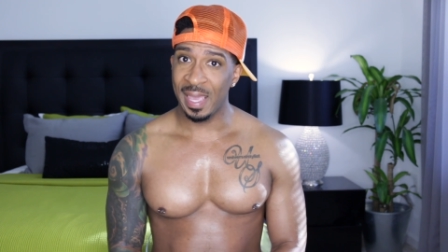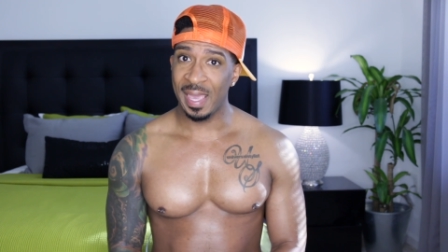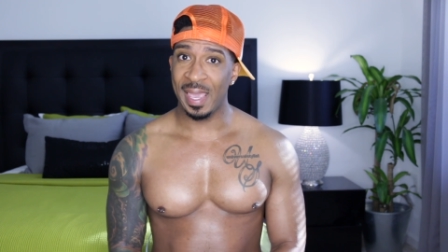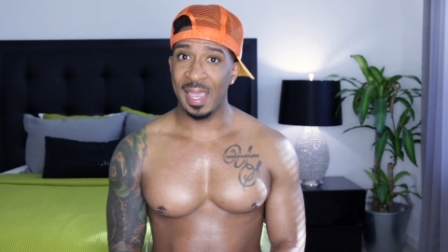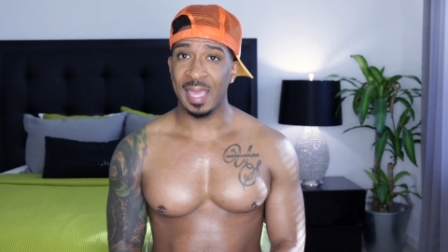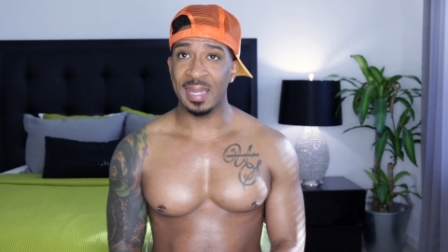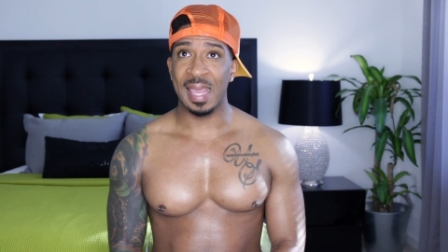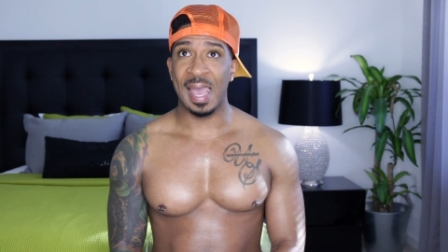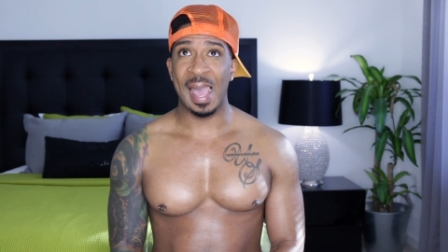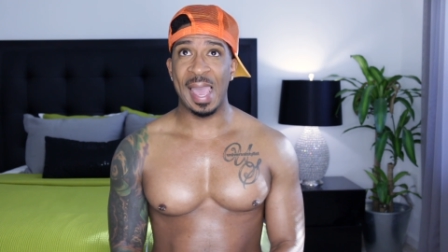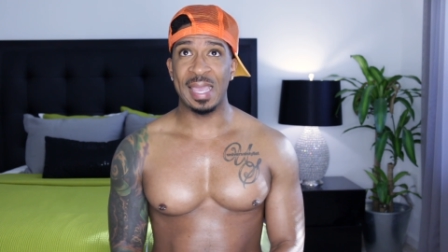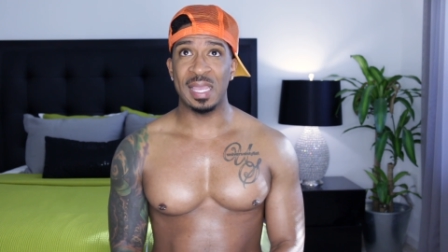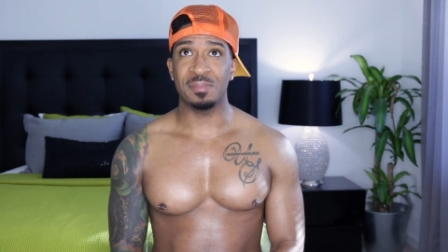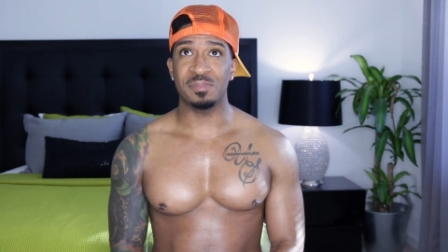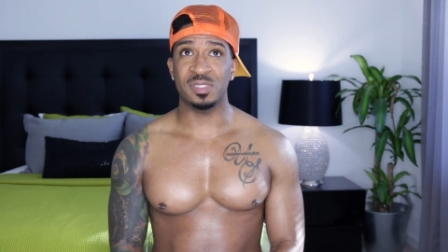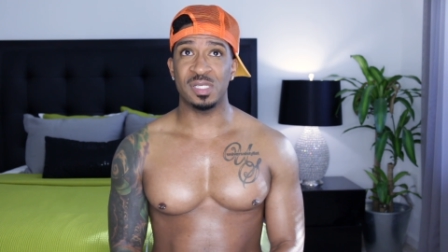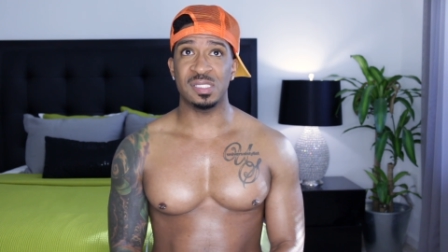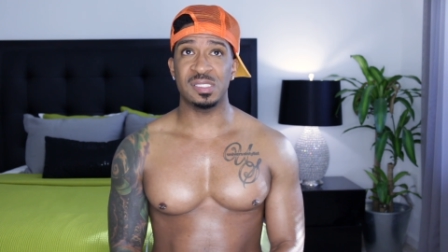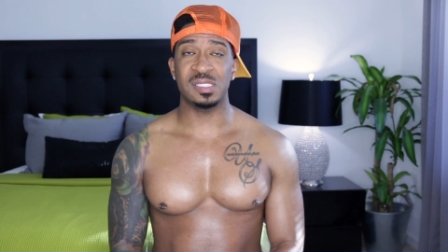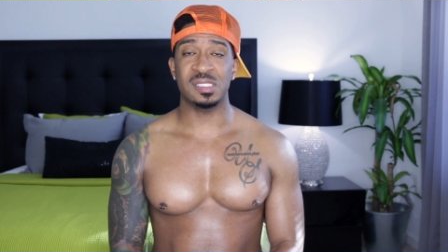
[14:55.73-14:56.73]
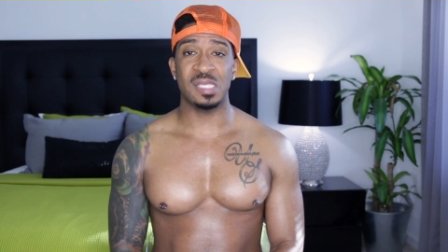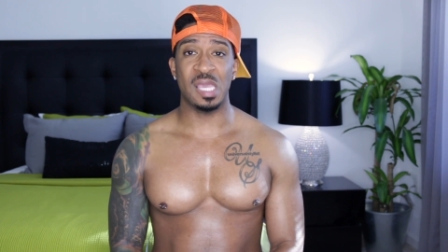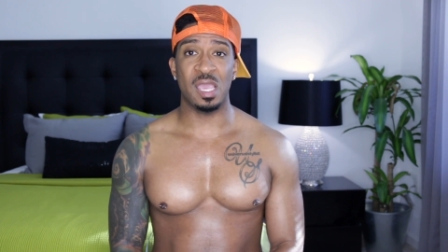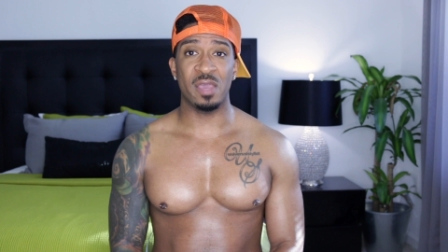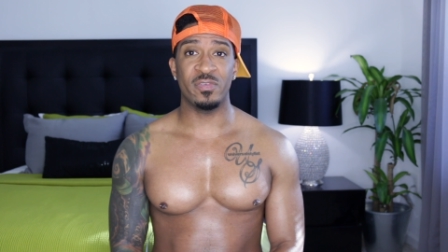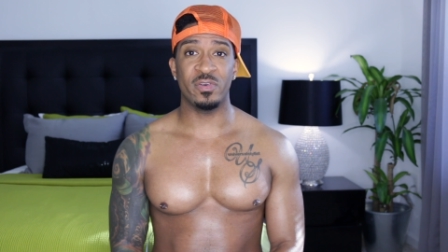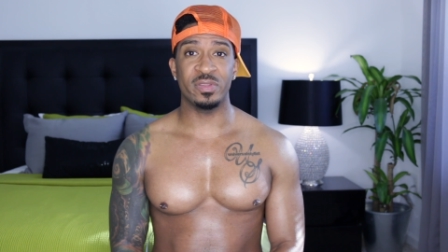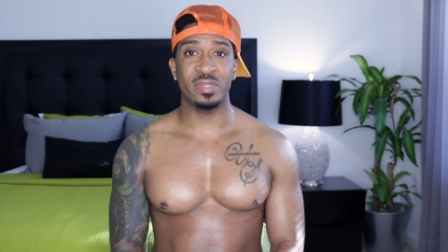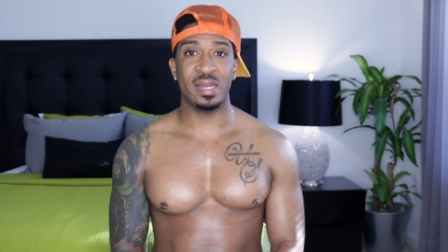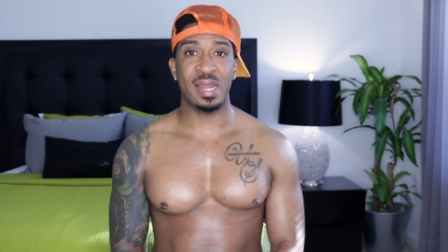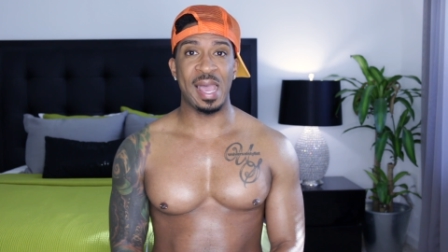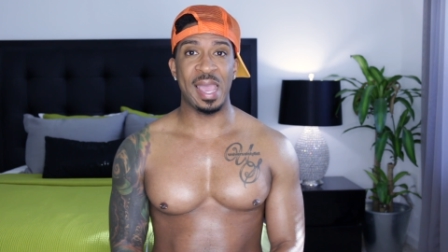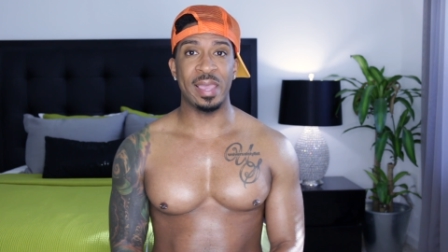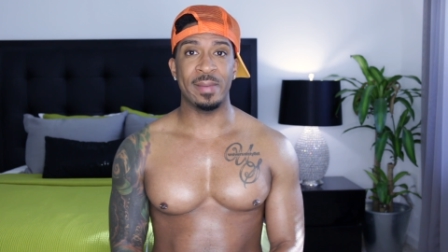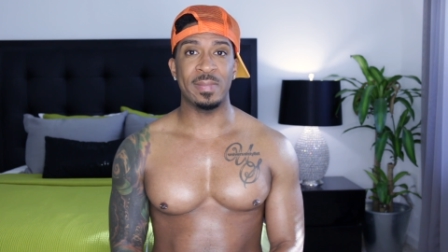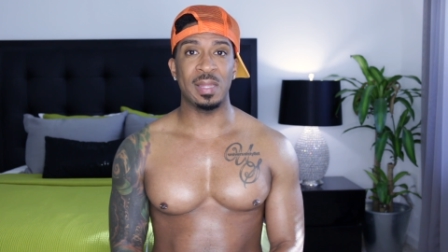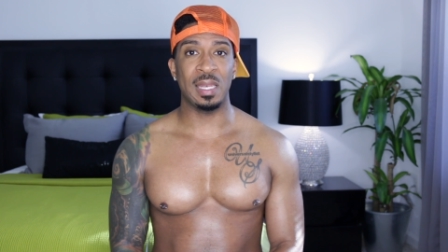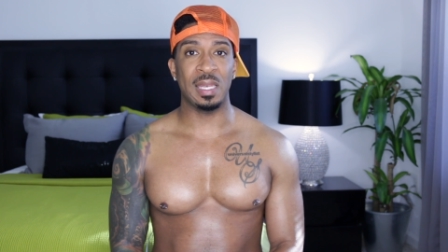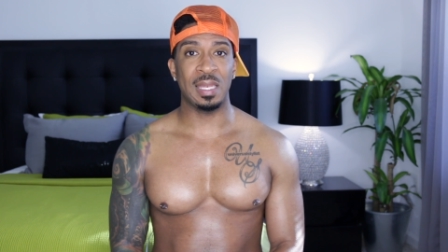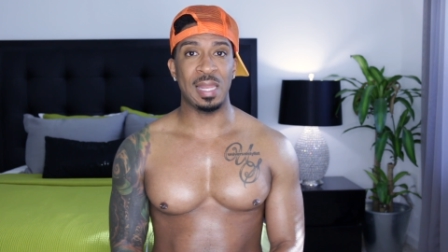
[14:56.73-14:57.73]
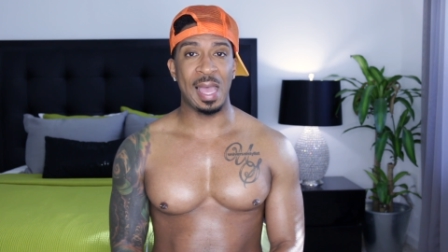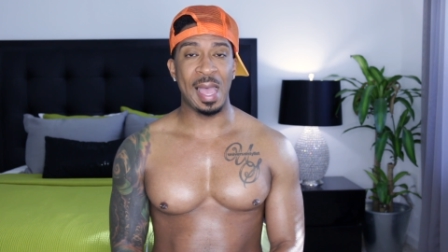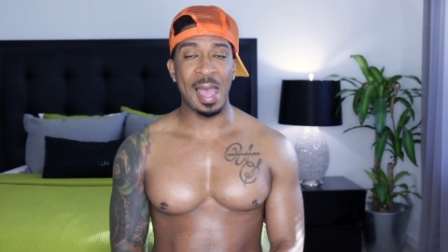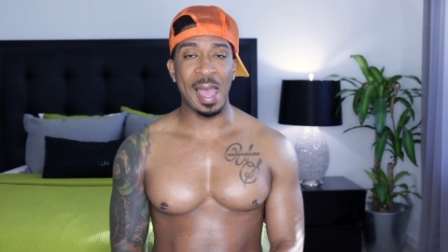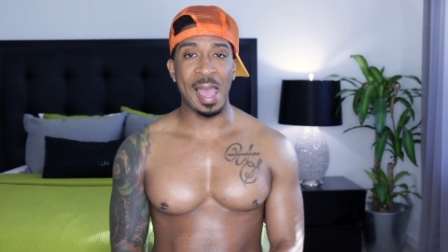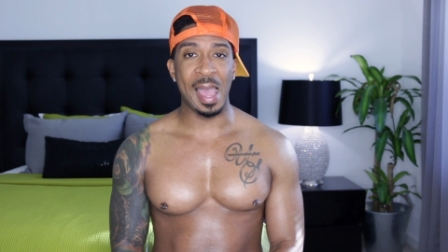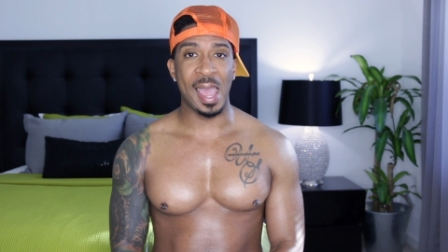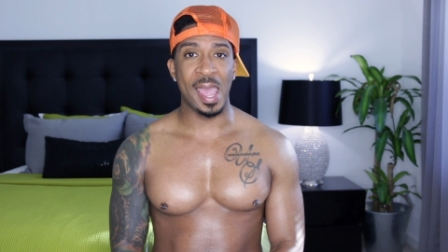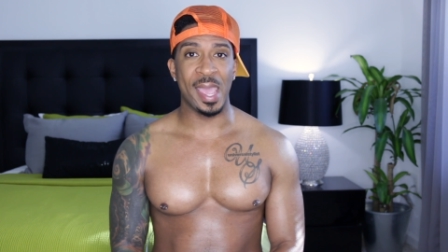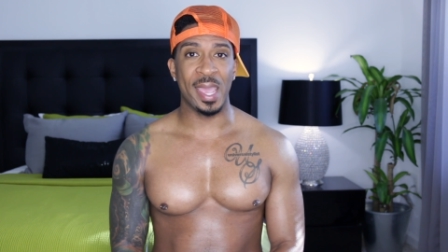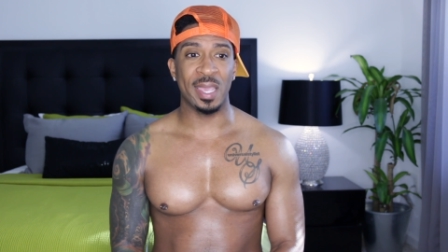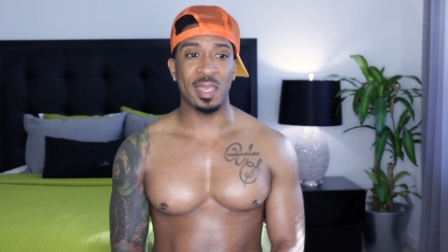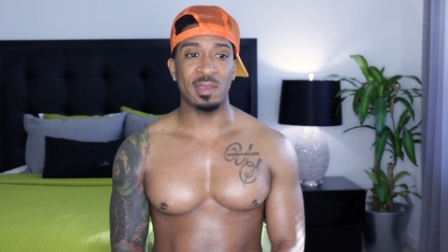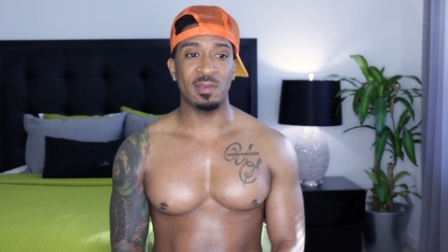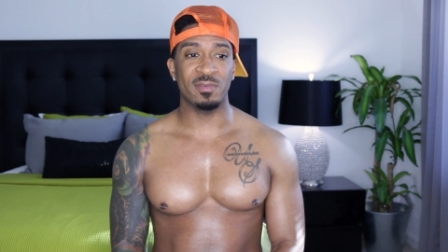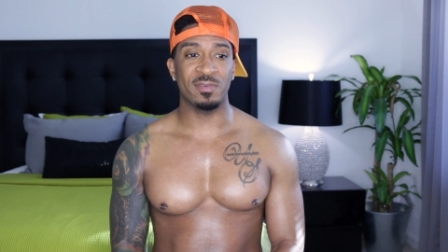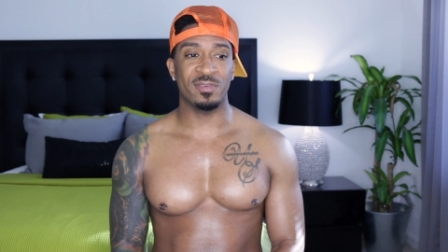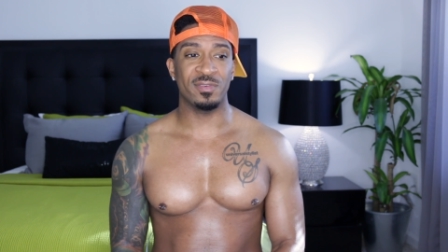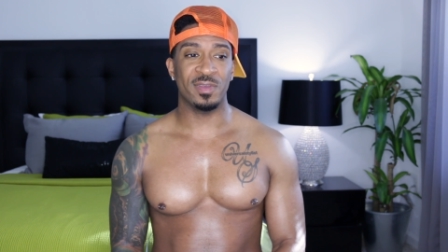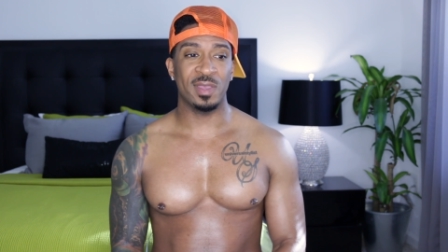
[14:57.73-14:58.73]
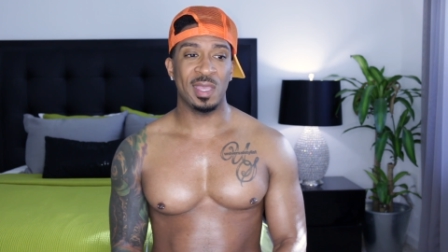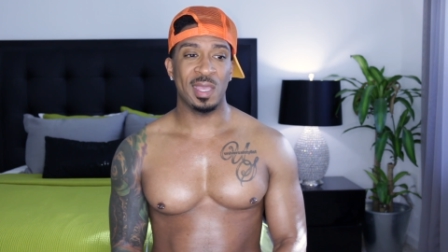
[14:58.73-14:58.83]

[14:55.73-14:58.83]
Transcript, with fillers: And I am just thankful that I am alive.